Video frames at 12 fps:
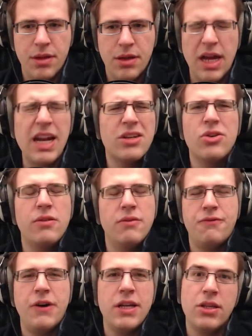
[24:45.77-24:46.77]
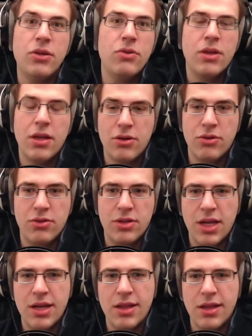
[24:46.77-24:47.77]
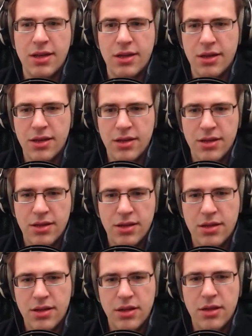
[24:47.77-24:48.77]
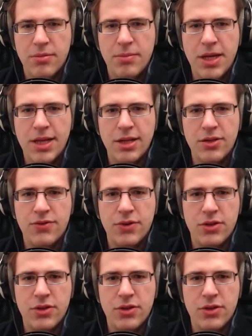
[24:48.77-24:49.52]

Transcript: And I couldn't find Yukiko, sadly. Make lunch for